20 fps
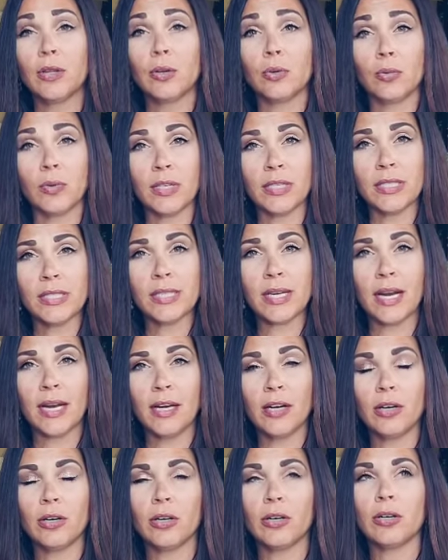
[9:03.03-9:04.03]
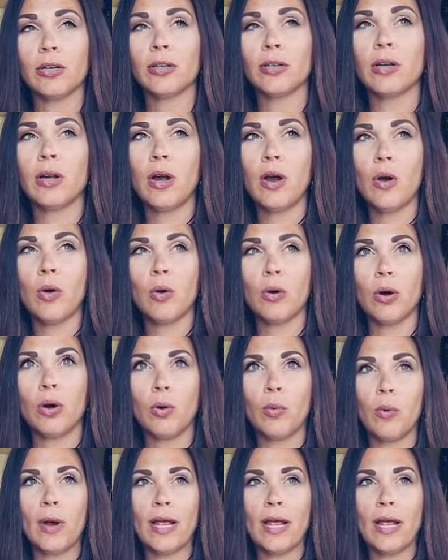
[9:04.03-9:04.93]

the risk, I heard, or